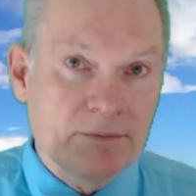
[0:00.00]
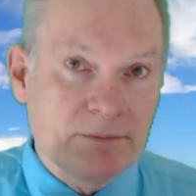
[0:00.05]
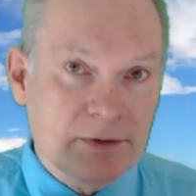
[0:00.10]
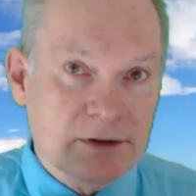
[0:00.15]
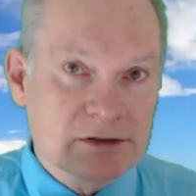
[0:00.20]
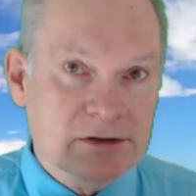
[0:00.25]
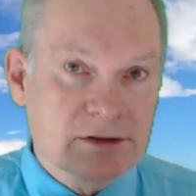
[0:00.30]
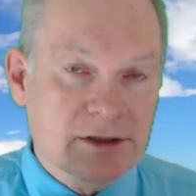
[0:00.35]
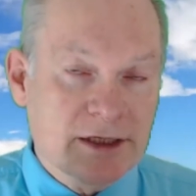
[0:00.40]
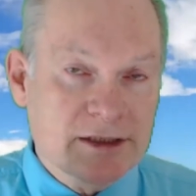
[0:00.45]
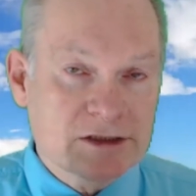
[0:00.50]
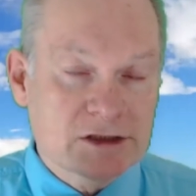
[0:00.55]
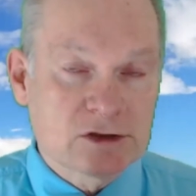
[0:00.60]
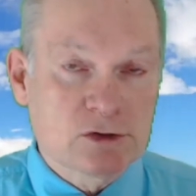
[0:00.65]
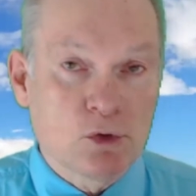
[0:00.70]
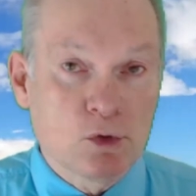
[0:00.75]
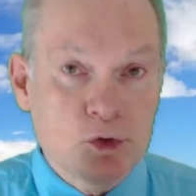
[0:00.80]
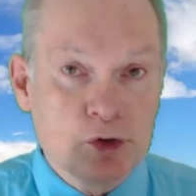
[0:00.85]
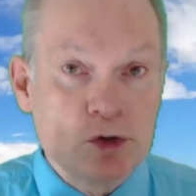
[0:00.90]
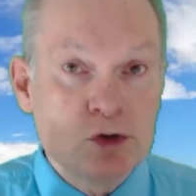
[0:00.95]

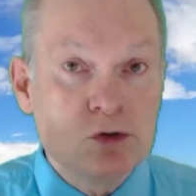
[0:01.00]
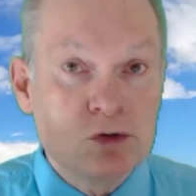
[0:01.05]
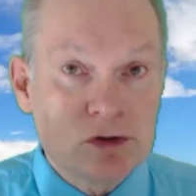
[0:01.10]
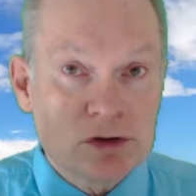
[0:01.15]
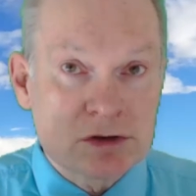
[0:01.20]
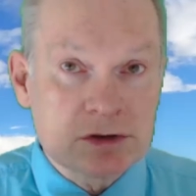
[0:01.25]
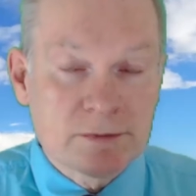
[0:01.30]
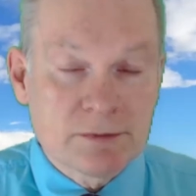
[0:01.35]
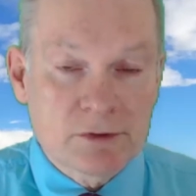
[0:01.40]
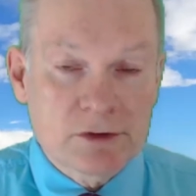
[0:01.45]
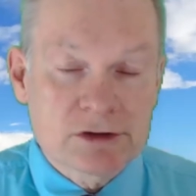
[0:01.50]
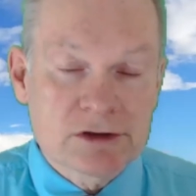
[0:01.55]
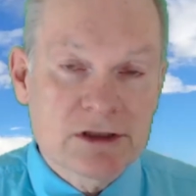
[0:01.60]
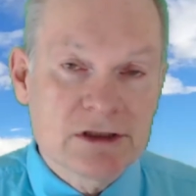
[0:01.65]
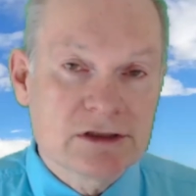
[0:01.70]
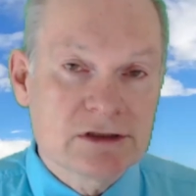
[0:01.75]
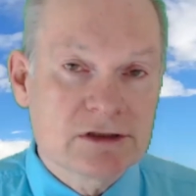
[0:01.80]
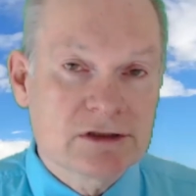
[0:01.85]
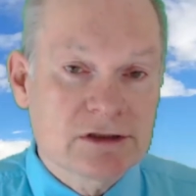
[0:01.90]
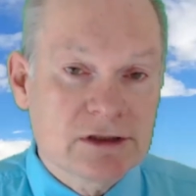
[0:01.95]
presentation, or used, because
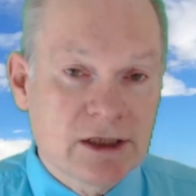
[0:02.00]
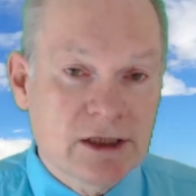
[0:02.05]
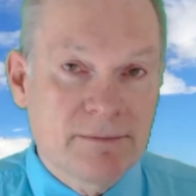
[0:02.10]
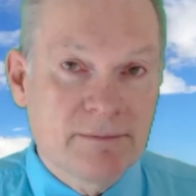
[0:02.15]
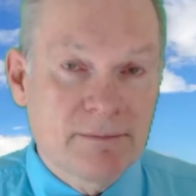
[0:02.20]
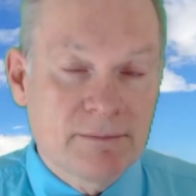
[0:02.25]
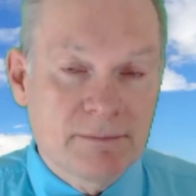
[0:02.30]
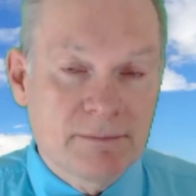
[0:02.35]
she's